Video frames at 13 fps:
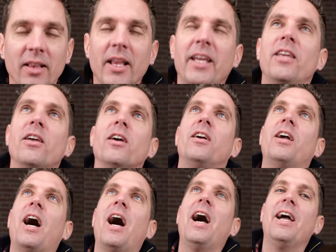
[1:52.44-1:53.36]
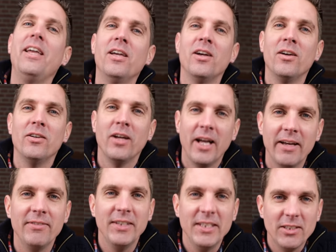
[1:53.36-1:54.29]
Like a guy
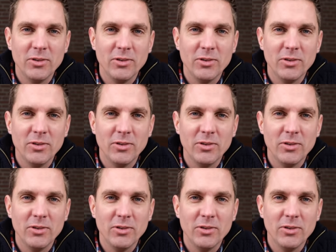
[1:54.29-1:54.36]
having